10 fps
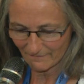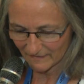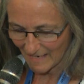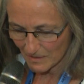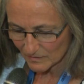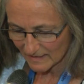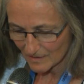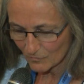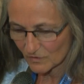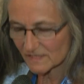And down
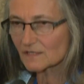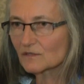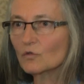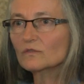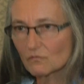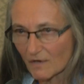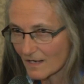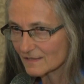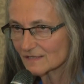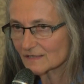there was not
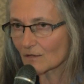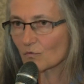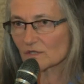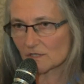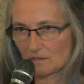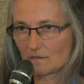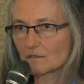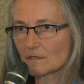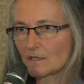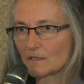grass, there was